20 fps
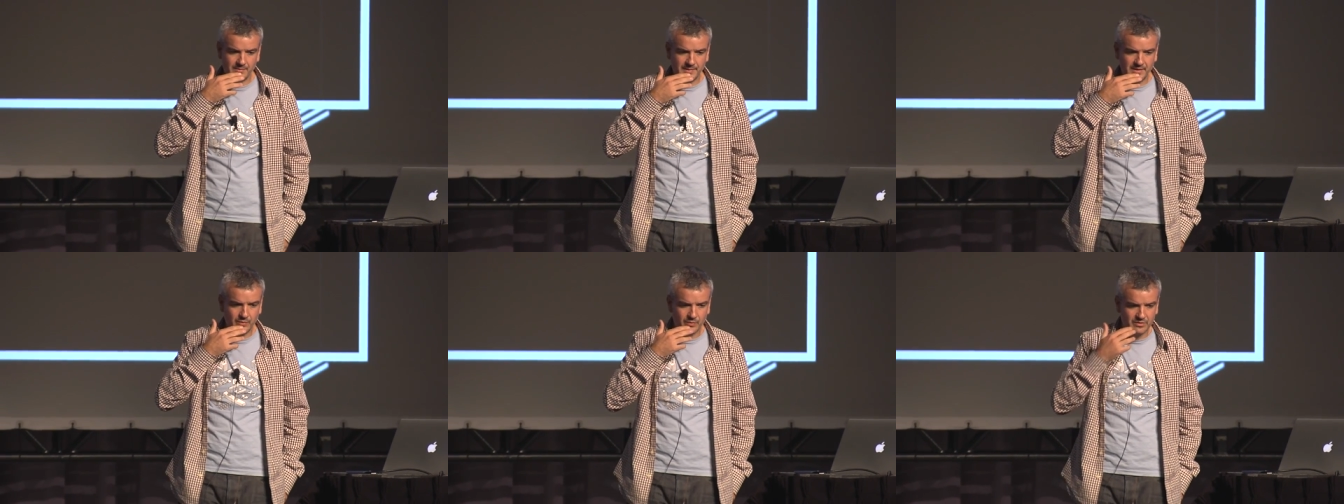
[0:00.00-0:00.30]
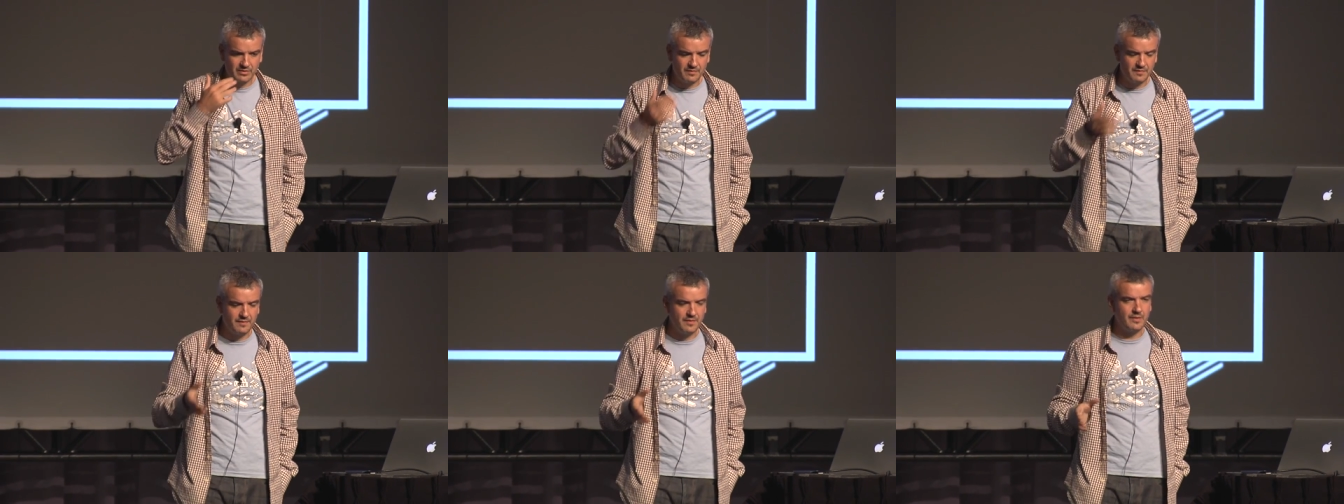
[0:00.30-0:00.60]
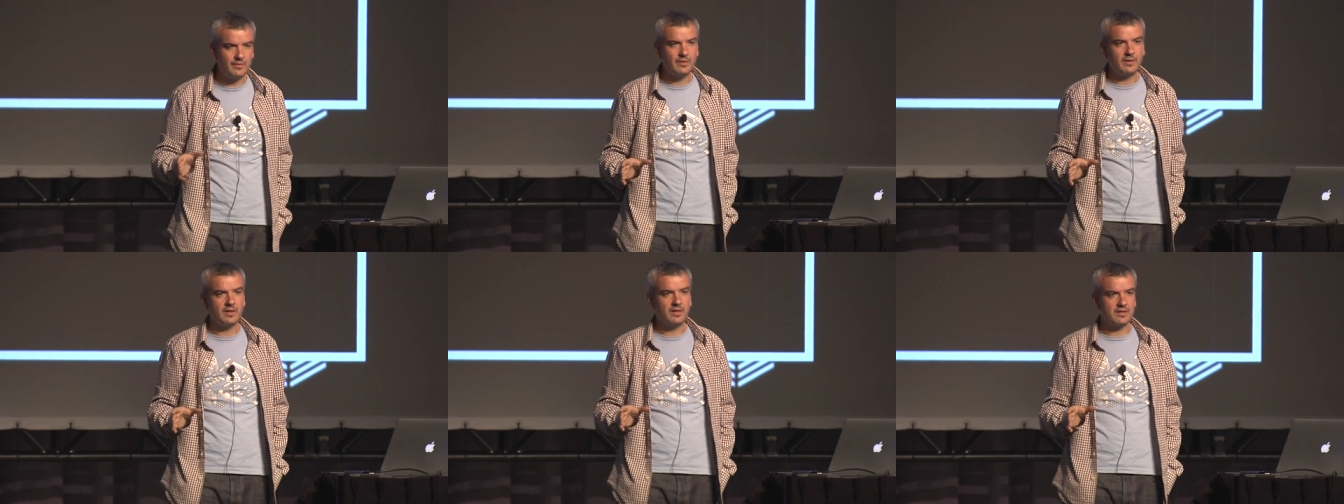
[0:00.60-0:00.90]
it was a
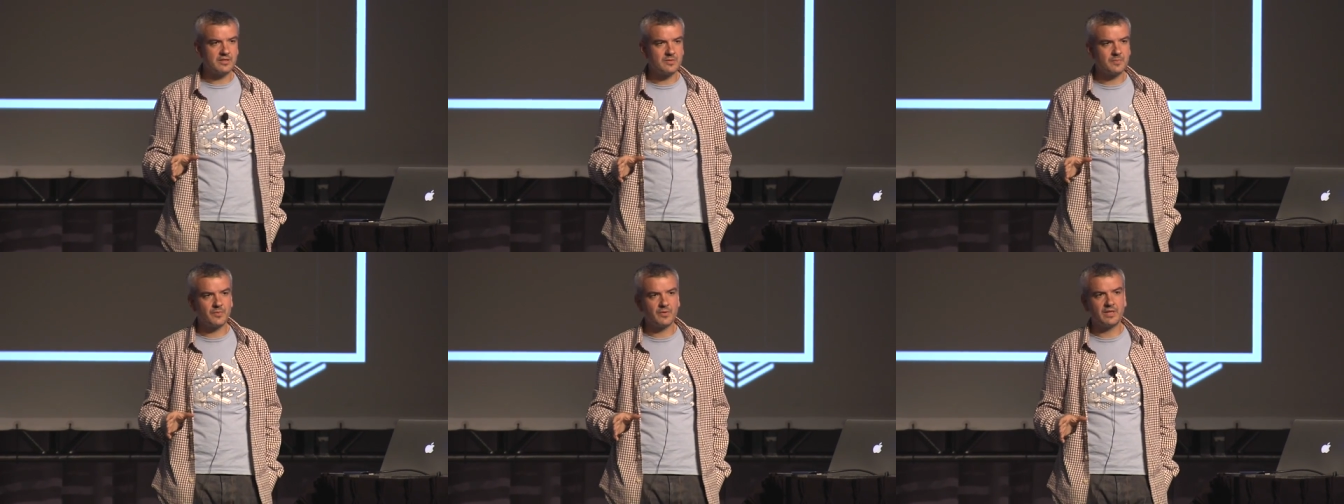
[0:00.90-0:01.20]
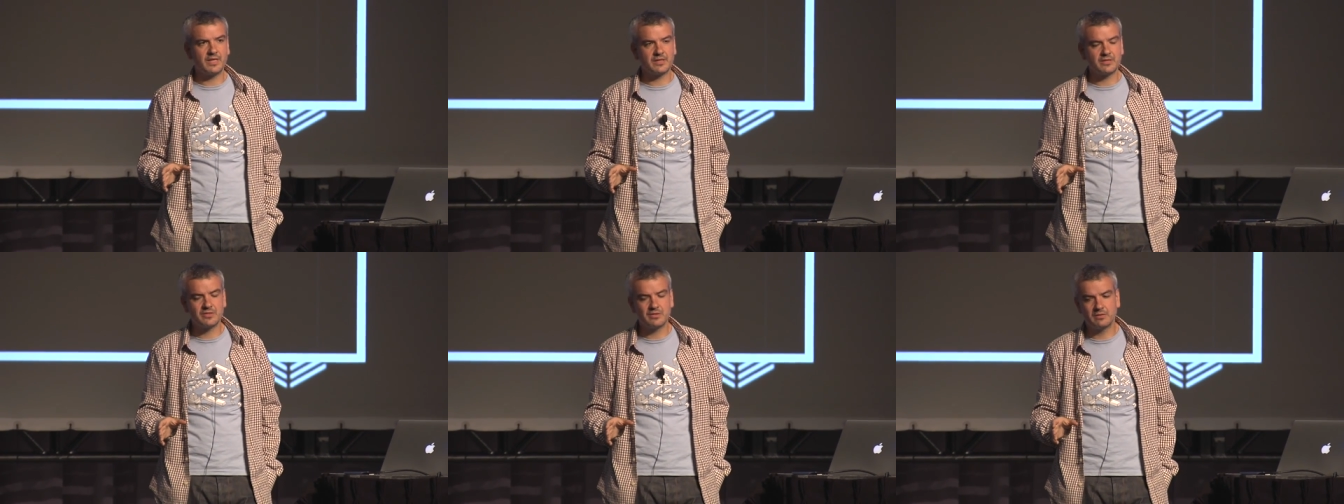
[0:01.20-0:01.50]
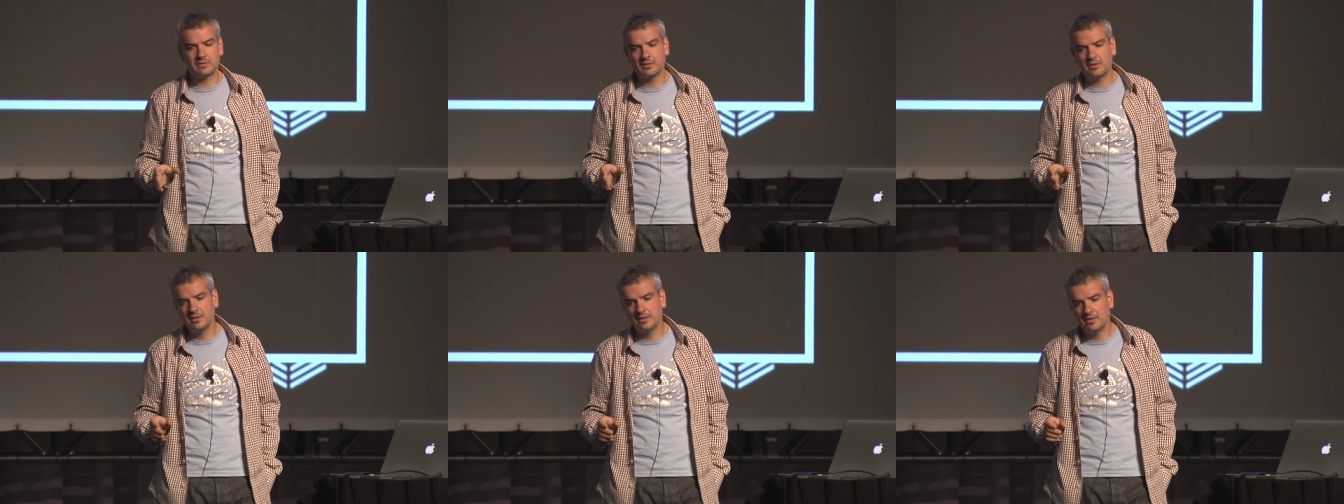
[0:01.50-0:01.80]
very large
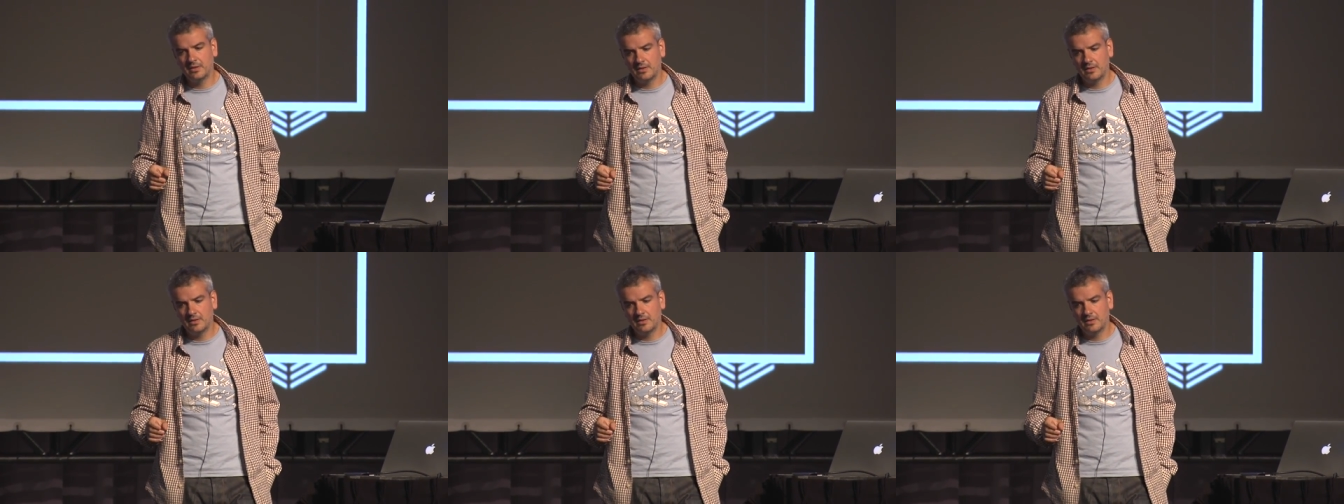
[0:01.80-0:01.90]
production.